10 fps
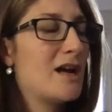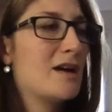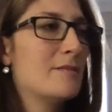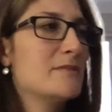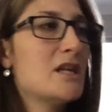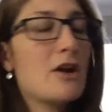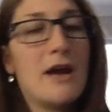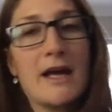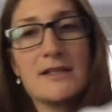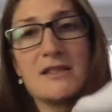
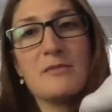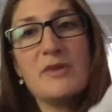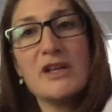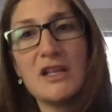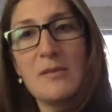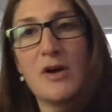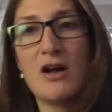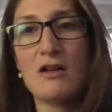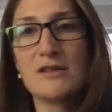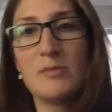TRX, stability
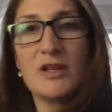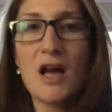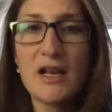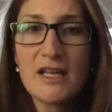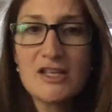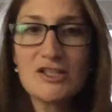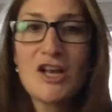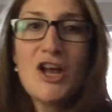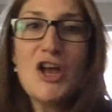balls, Pilates,